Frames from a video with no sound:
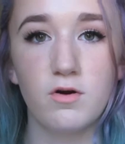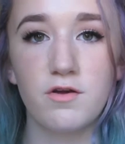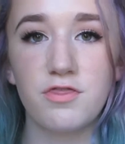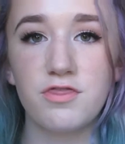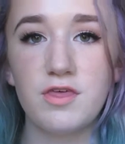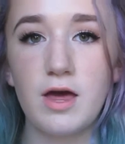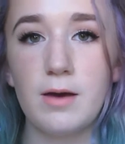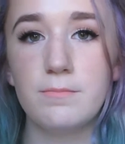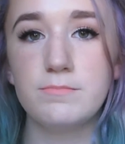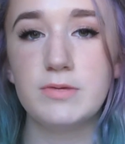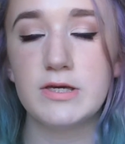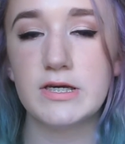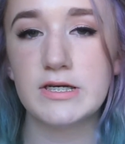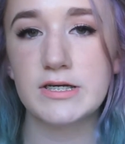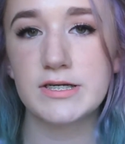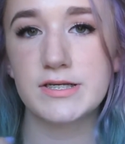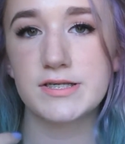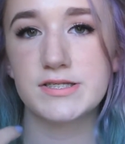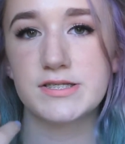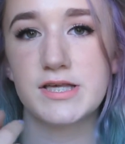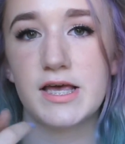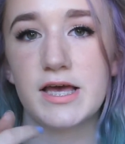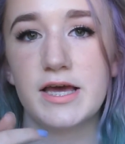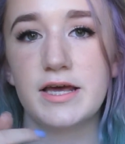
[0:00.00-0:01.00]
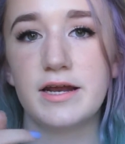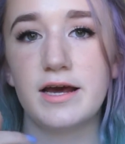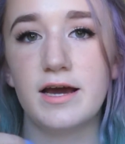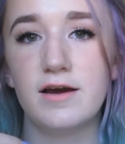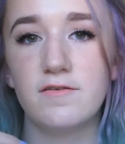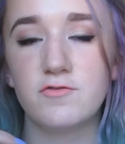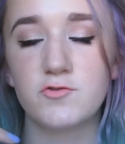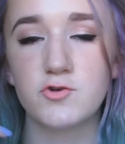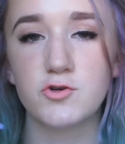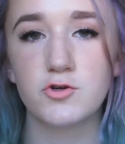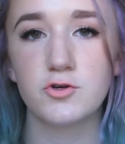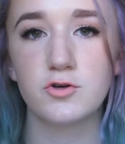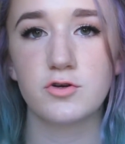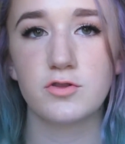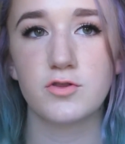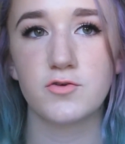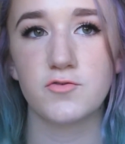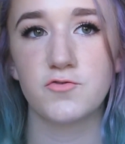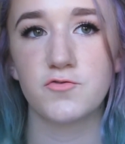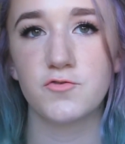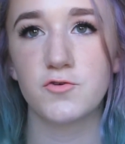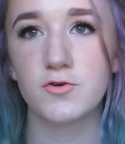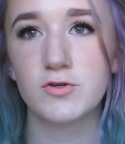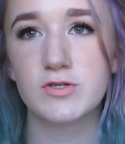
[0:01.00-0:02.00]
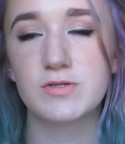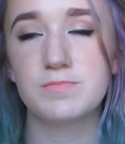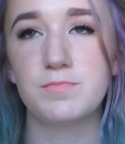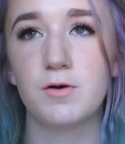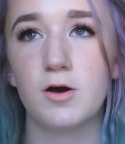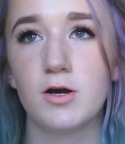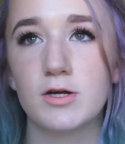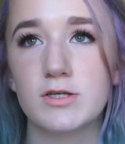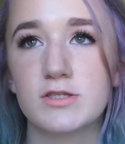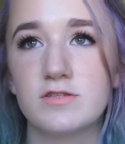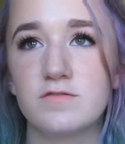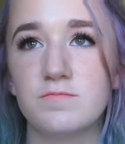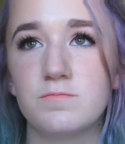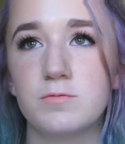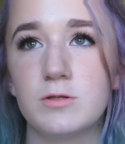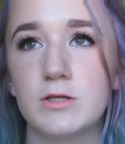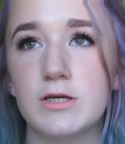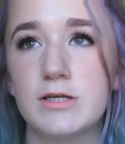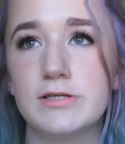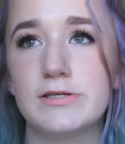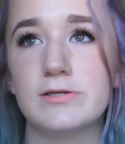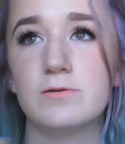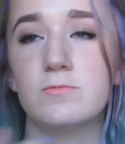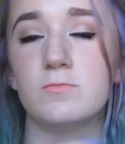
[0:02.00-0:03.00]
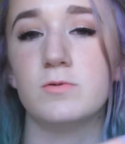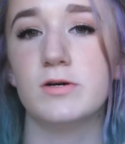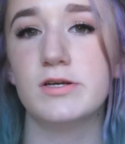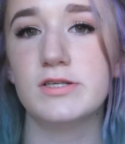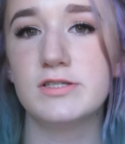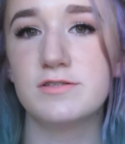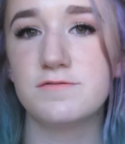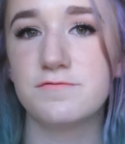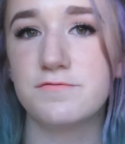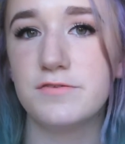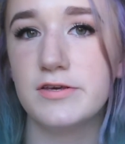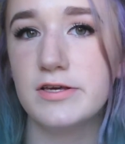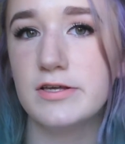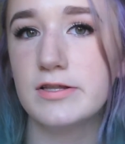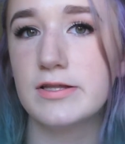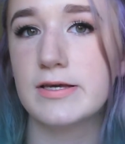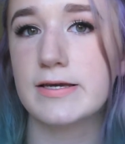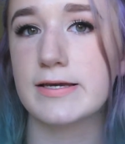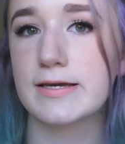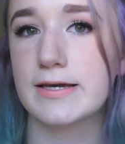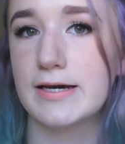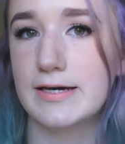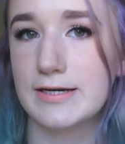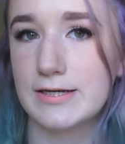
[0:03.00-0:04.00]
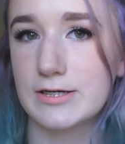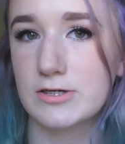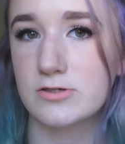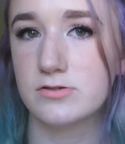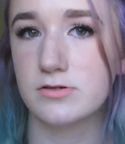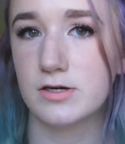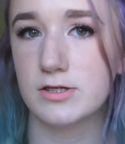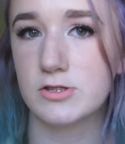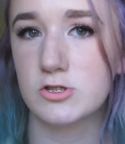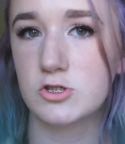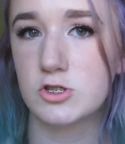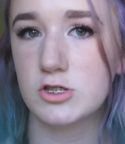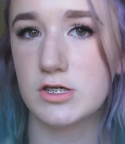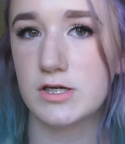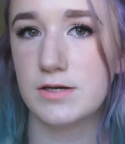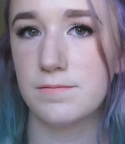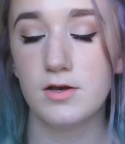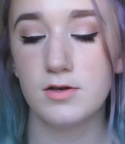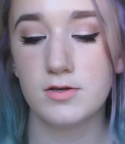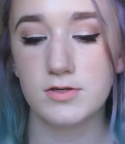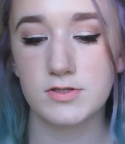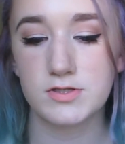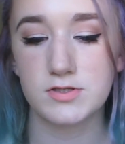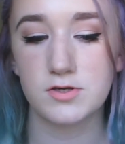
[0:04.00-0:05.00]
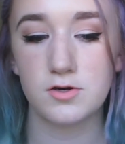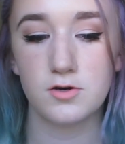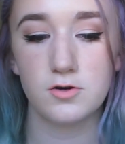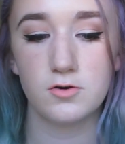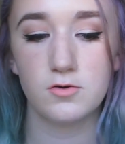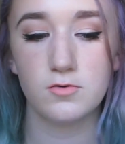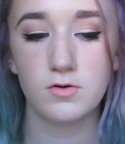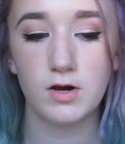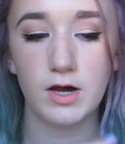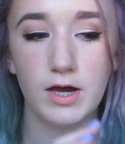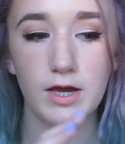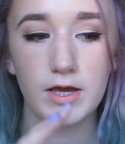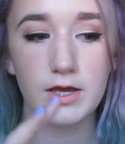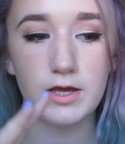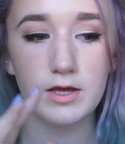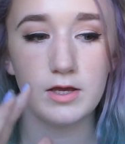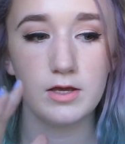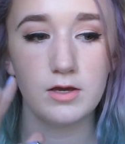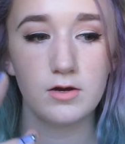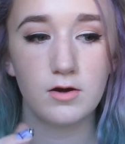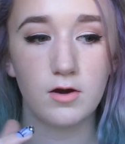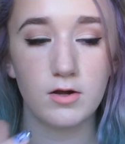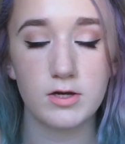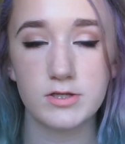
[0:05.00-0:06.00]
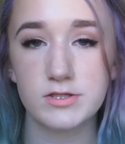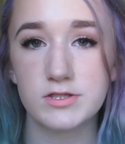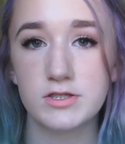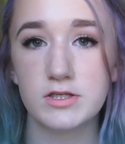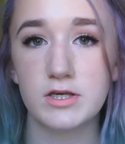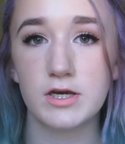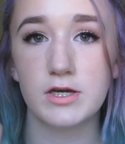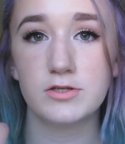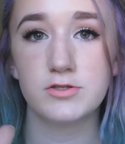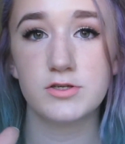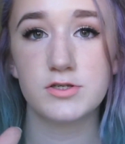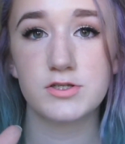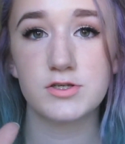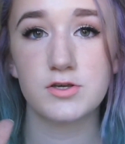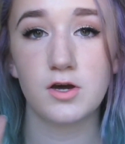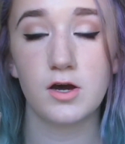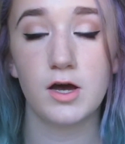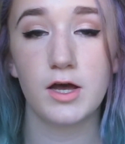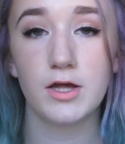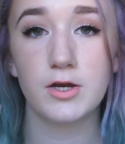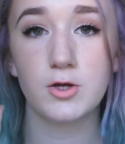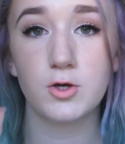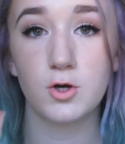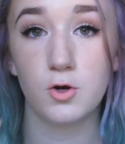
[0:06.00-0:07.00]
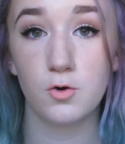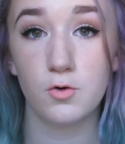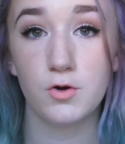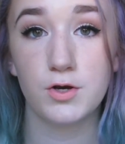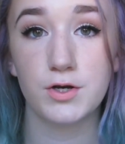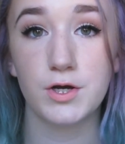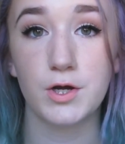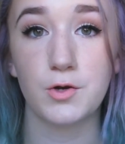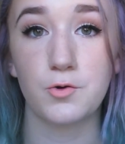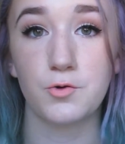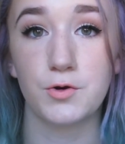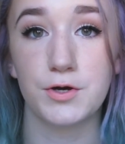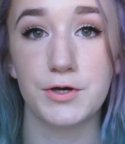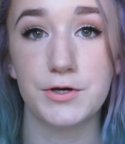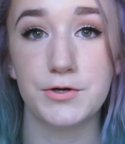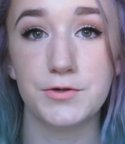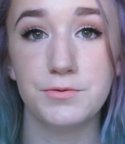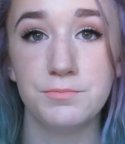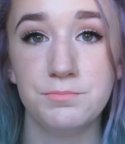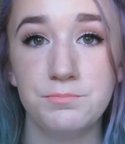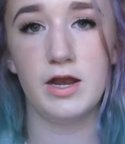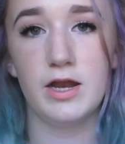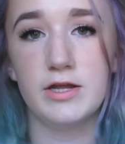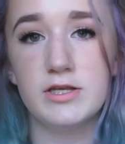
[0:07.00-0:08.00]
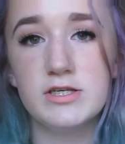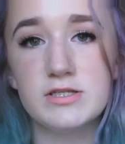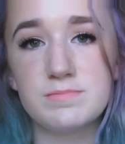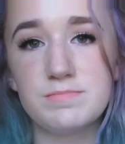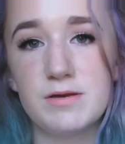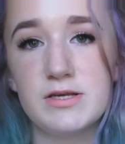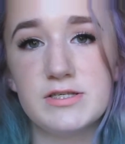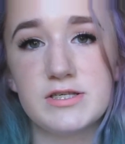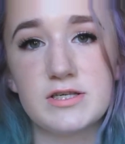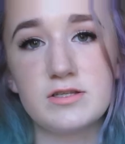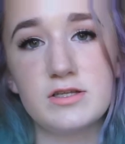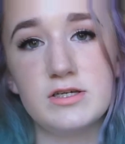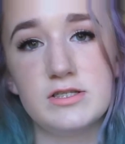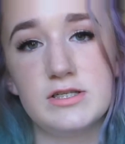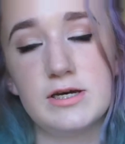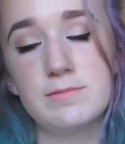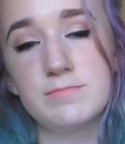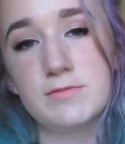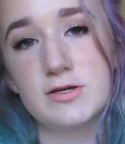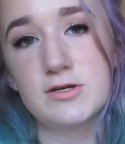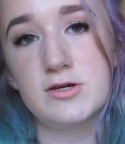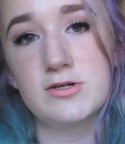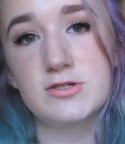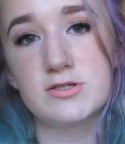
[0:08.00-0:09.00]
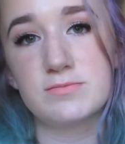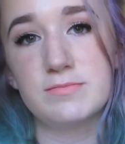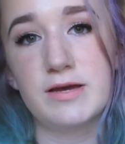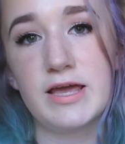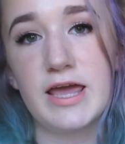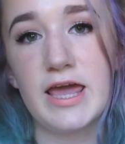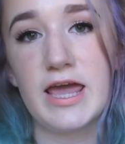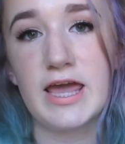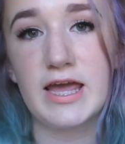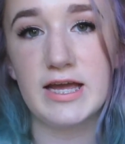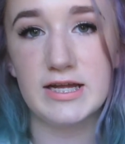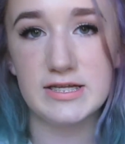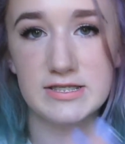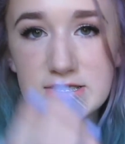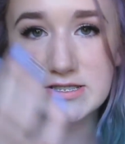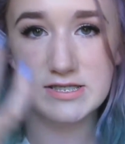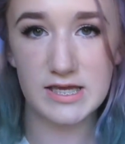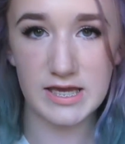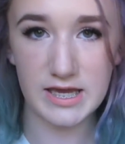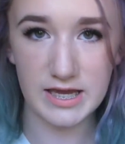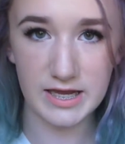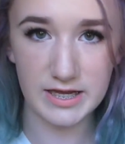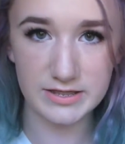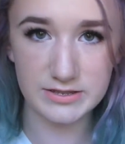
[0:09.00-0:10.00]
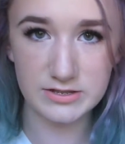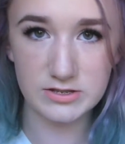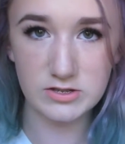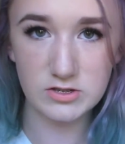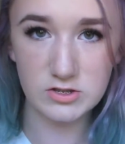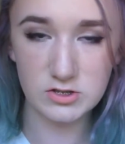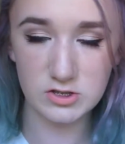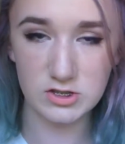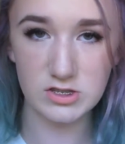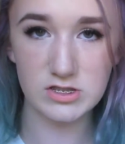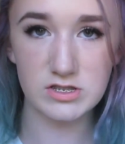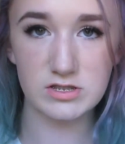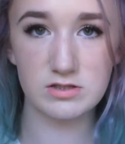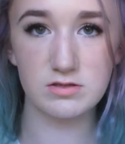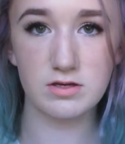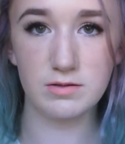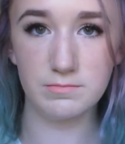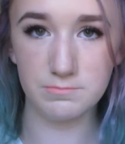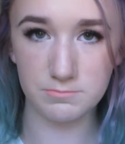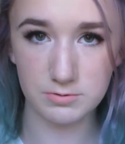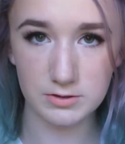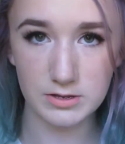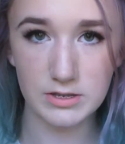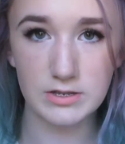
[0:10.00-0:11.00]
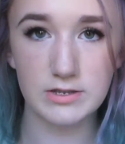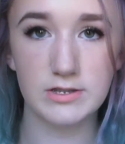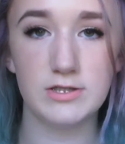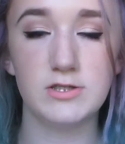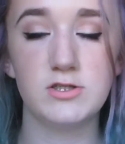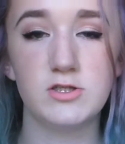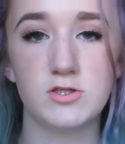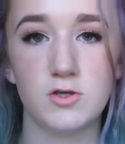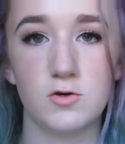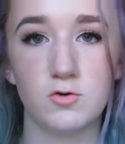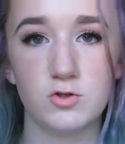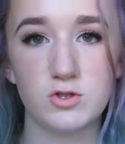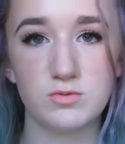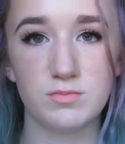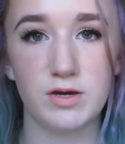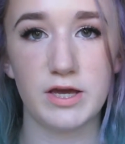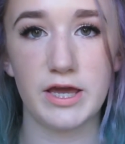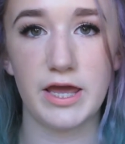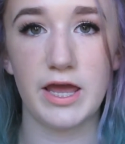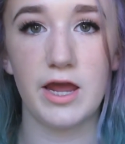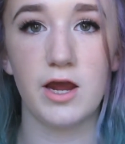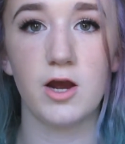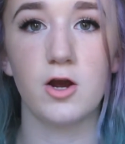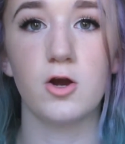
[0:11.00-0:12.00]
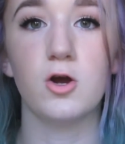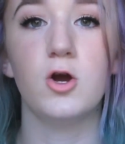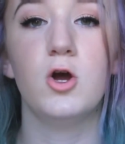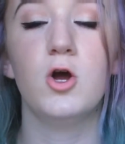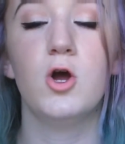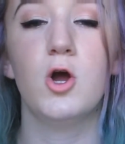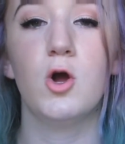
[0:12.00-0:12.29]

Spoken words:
With that being said, after the first box of bleach, it was feeling kind of crunchy. So I just got coconut oil. I just basically dumped that onto my hands and just completely soaked my hair